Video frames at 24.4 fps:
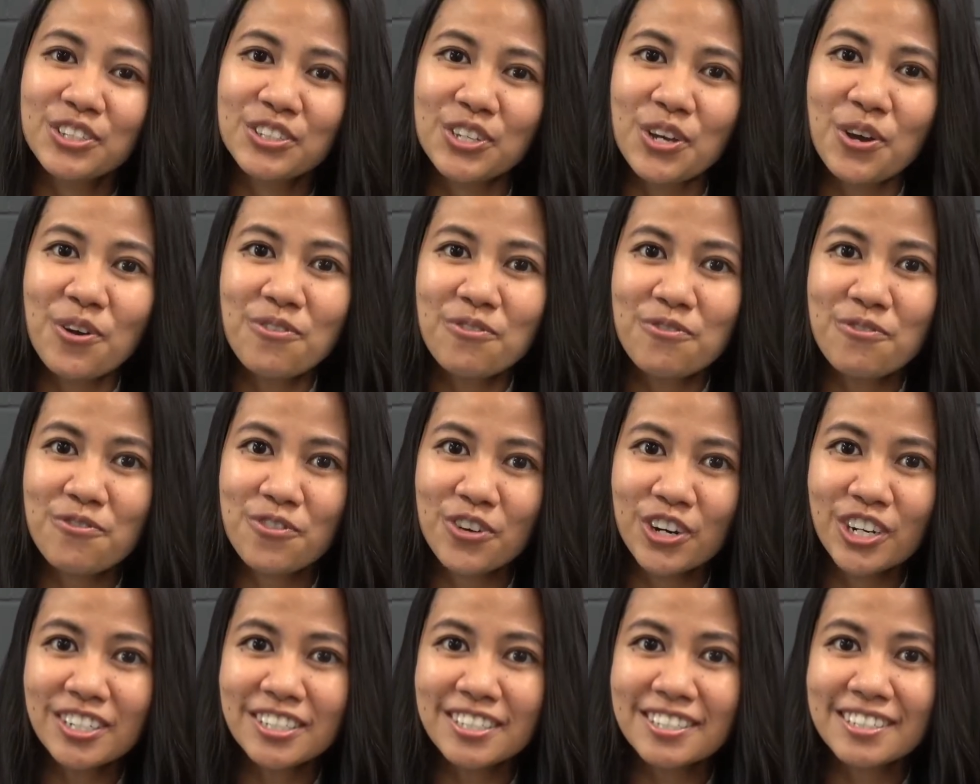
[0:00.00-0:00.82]
So
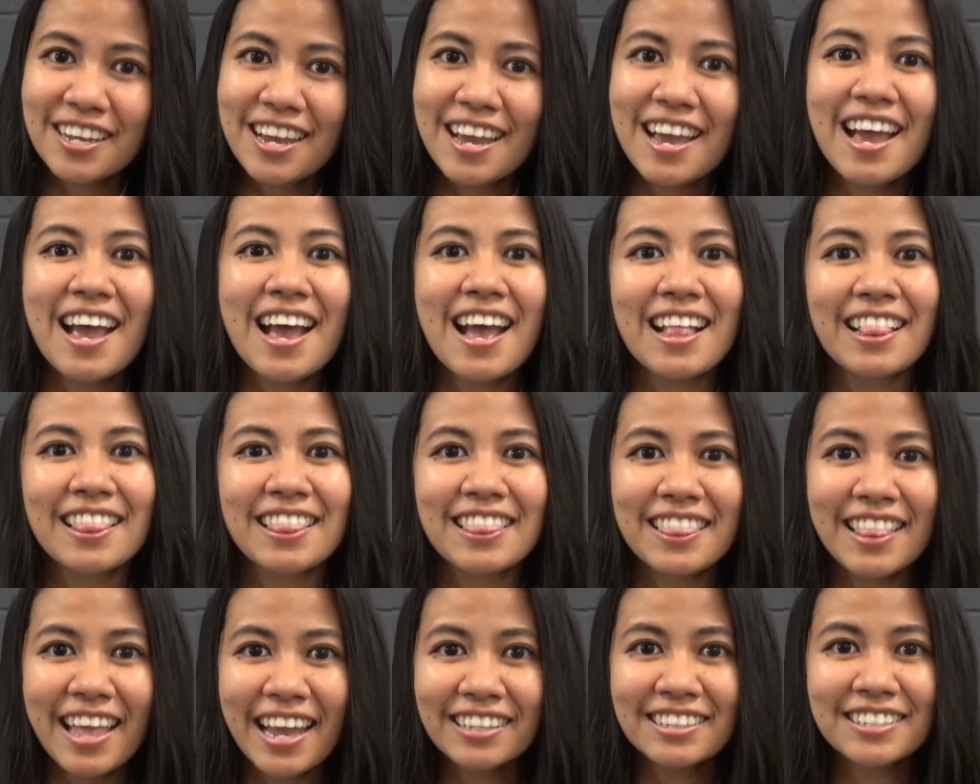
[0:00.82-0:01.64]
first,
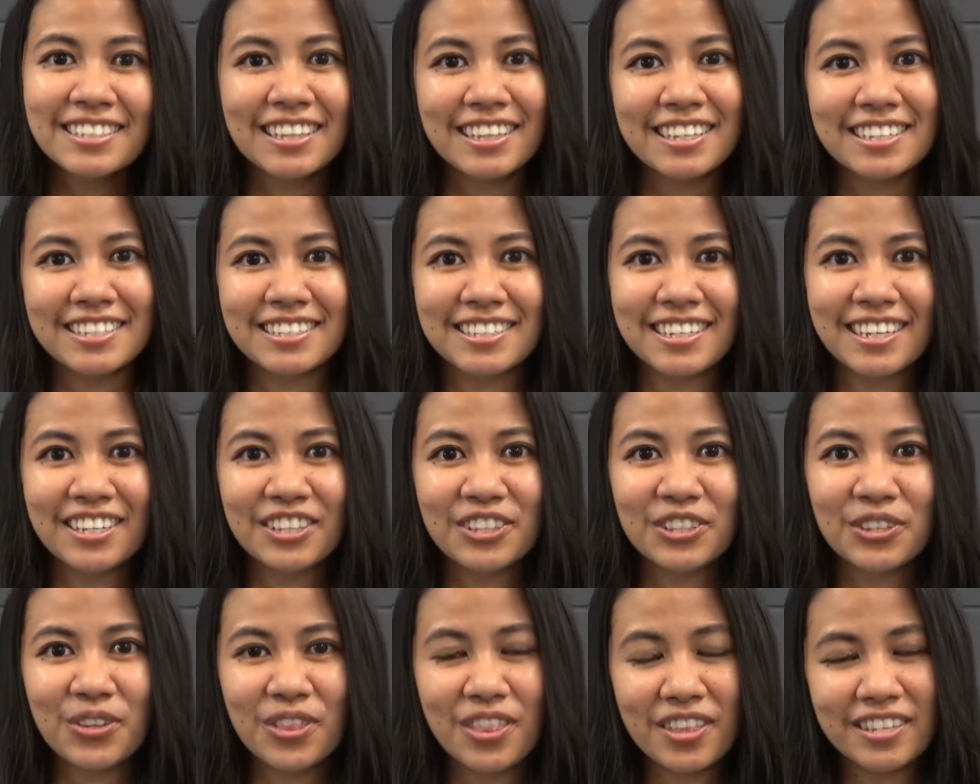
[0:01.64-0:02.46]
let's
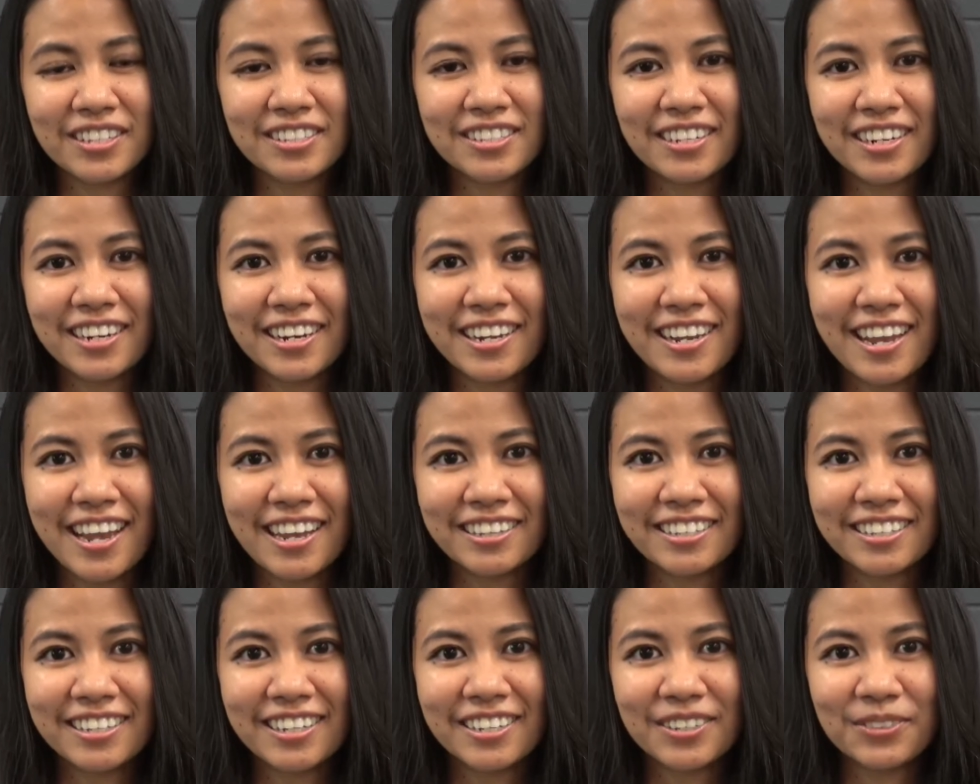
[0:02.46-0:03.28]
listen to this
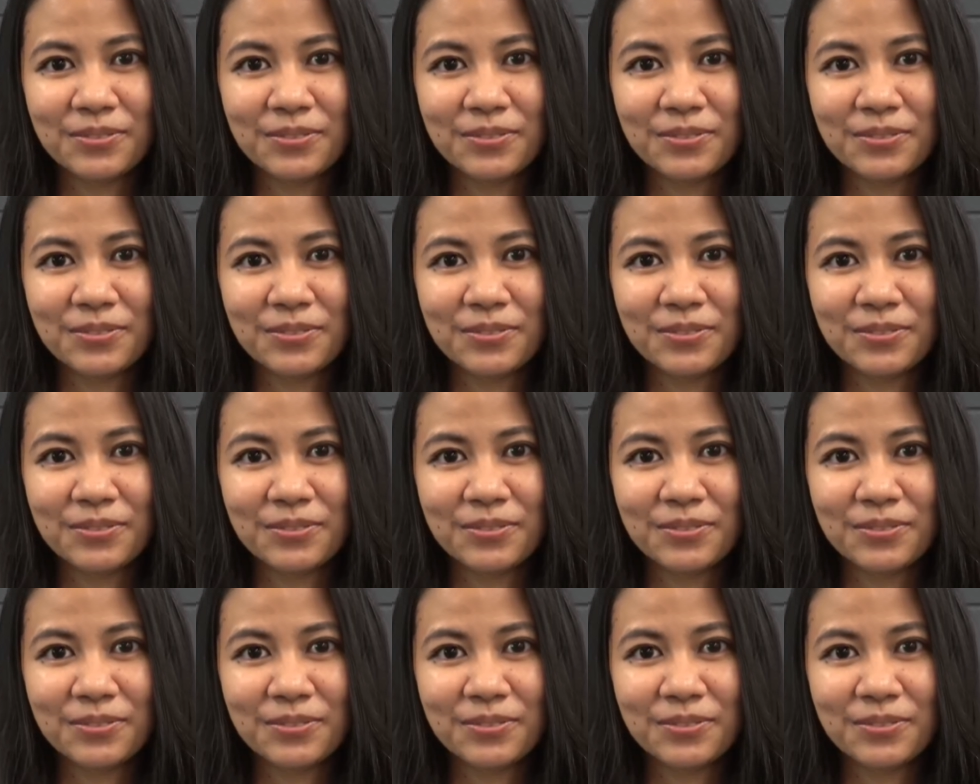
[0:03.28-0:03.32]
Arietta.